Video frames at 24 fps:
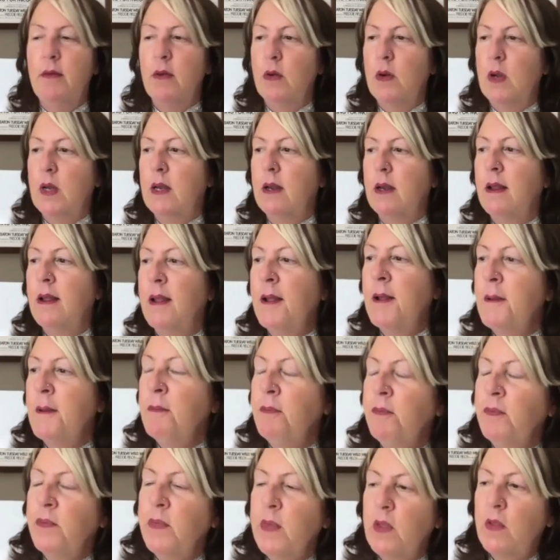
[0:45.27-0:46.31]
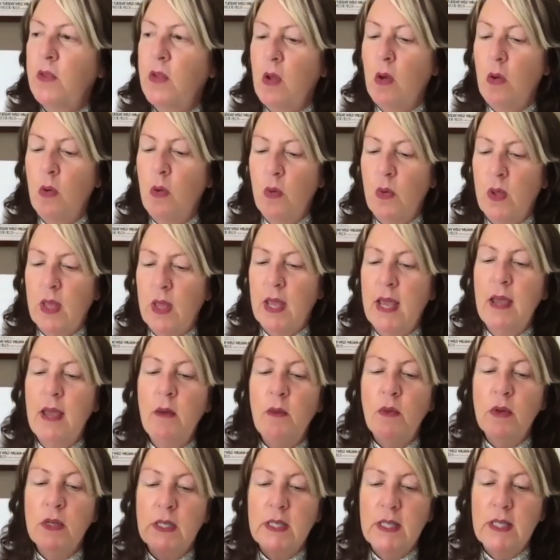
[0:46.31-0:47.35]
And so he
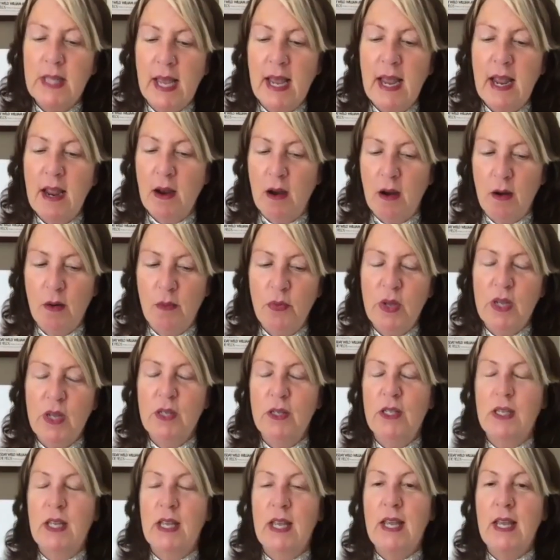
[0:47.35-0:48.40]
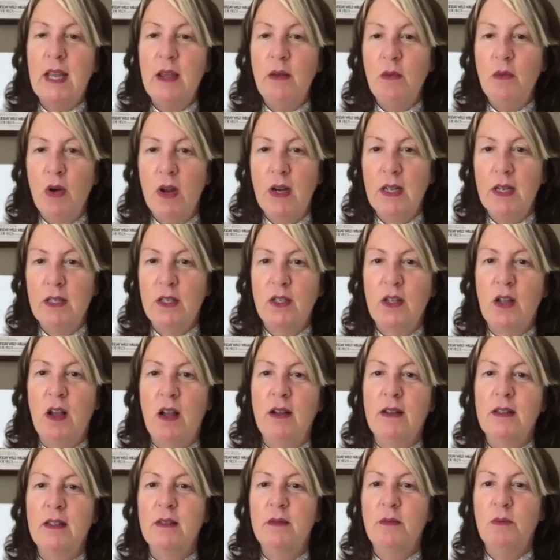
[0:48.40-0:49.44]
was there because he wanted to
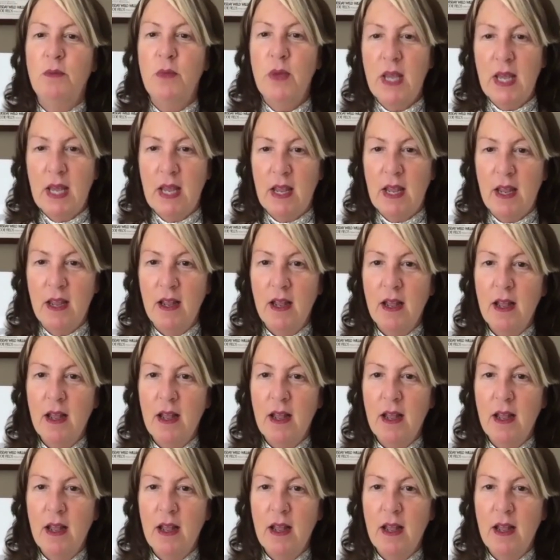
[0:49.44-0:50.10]
talk to me